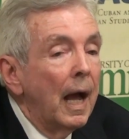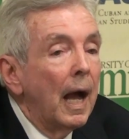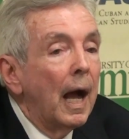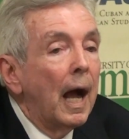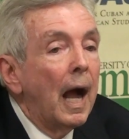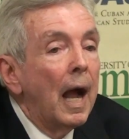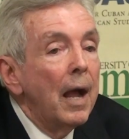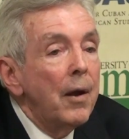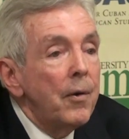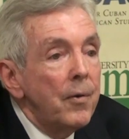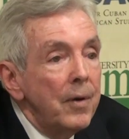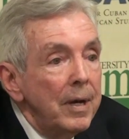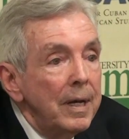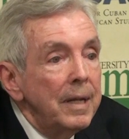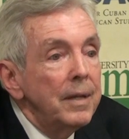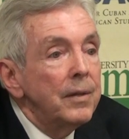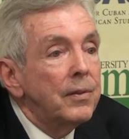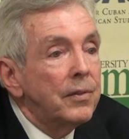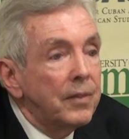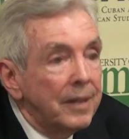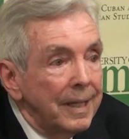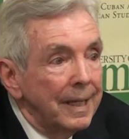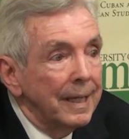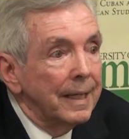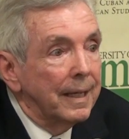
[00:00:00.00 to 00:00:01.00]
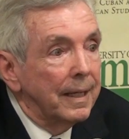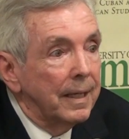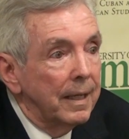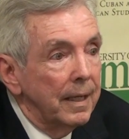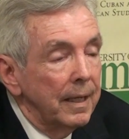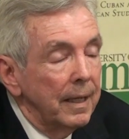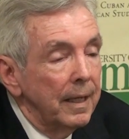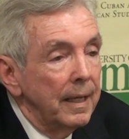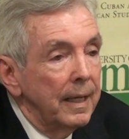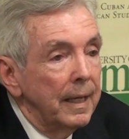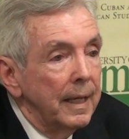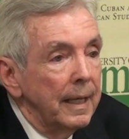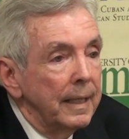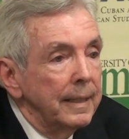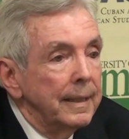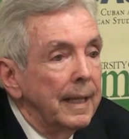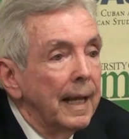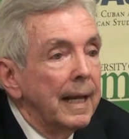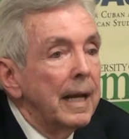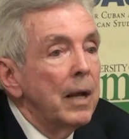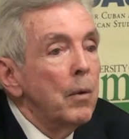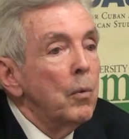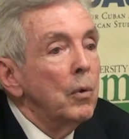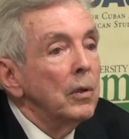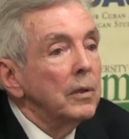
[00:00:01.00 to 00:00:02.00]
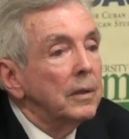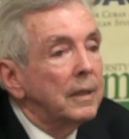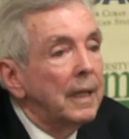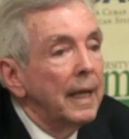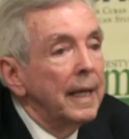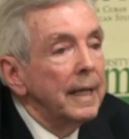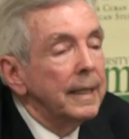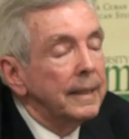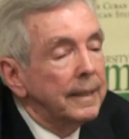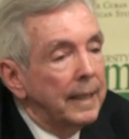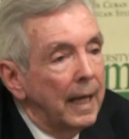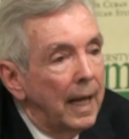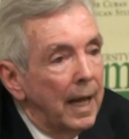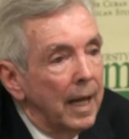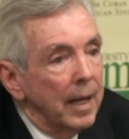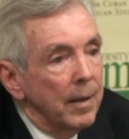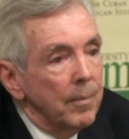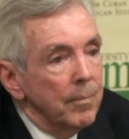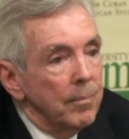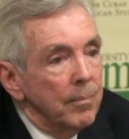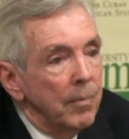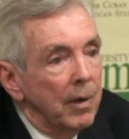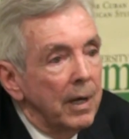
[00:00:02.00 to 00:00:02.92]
I really think that it will take time,